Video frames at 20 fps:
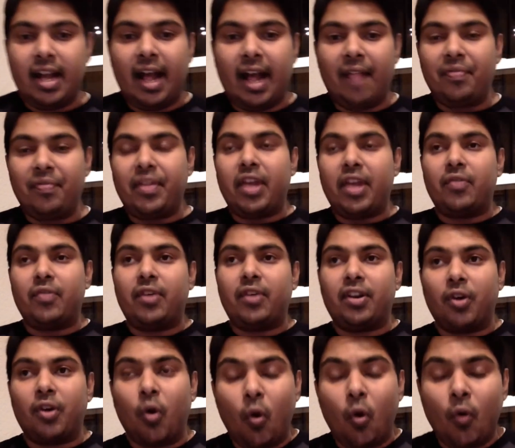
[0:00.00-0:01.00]
and there
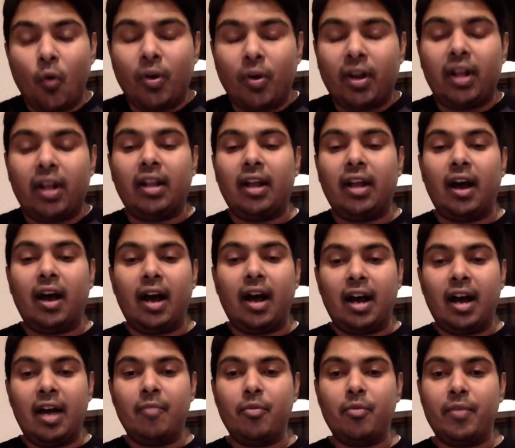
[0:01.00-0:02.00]
were overall
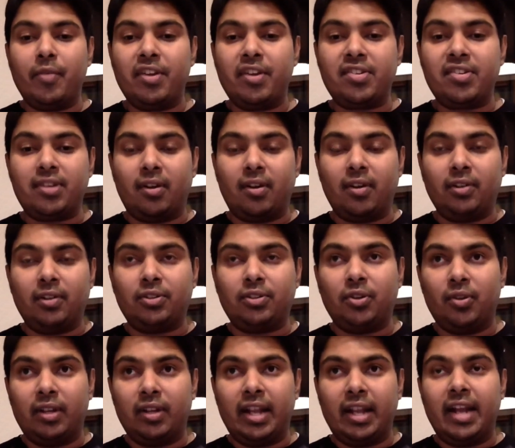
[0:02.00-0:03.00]
aha moments also
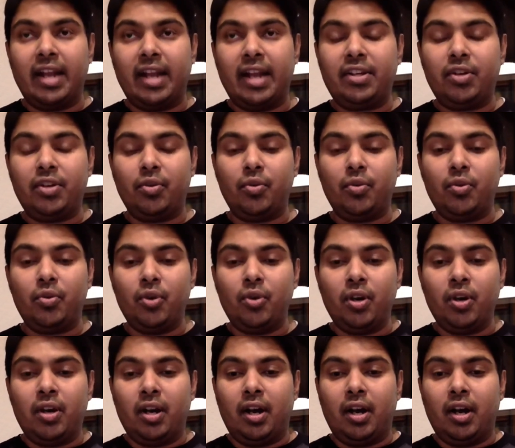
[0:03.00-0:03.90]
led to